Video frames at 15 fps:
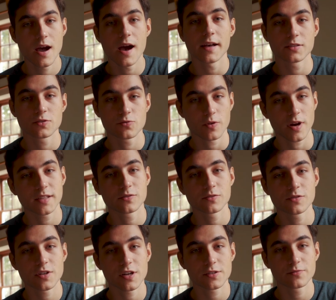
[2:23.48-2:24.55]
I tried to
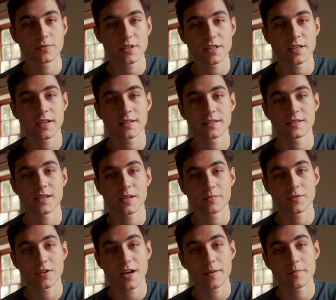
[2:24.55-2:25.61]
start reading at the same
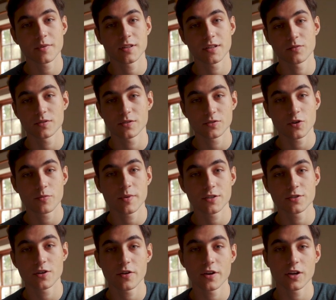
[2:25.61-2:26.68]
time, but there was so
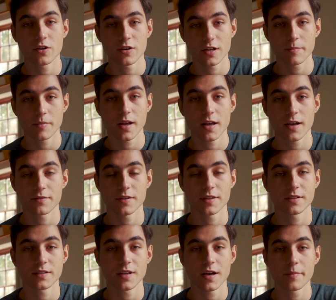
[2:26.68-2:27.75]
much going on in my life at
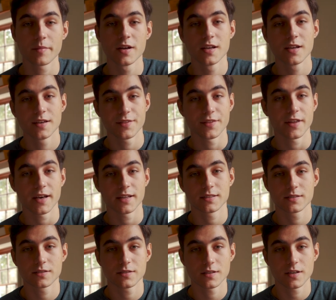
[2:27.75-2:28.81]
the time that
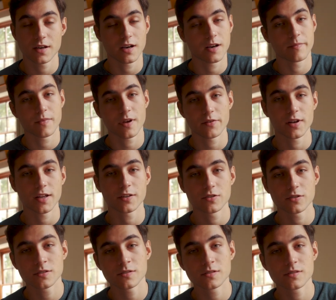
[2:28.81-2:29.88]
I really
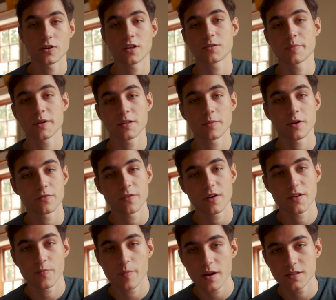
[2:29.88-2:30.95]
couldn't. So I spent about
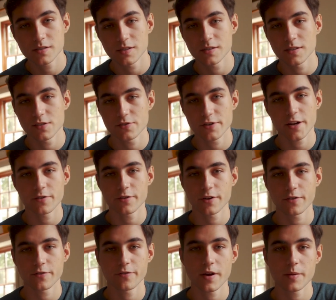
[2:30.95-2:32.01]
5 months until January
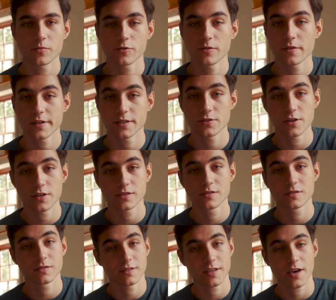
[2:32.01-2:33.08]
or February
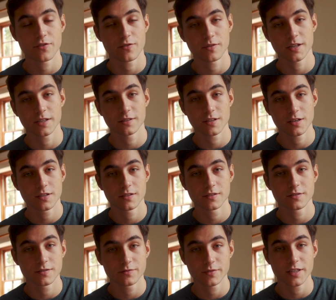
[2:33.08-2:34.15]
just gathering the
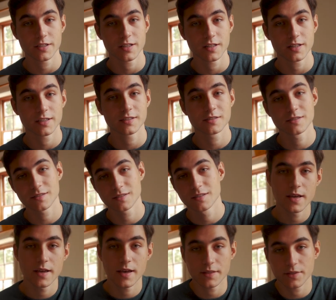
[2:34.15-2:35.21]
reading list
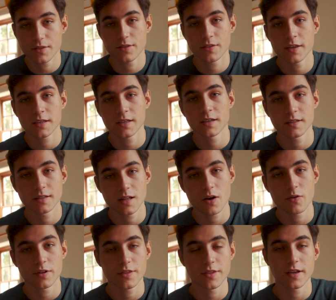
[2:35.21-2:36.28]
and thinking
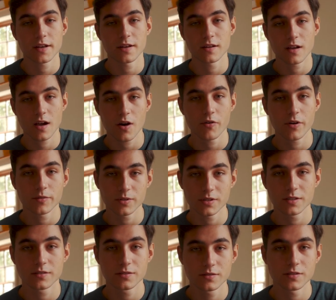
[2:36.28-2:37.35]
now and then how I would
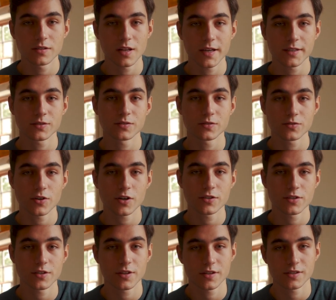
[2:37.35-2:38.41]
like to
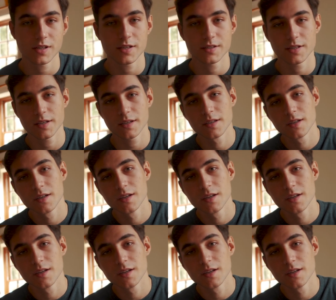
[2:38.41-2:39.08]
structure this essay.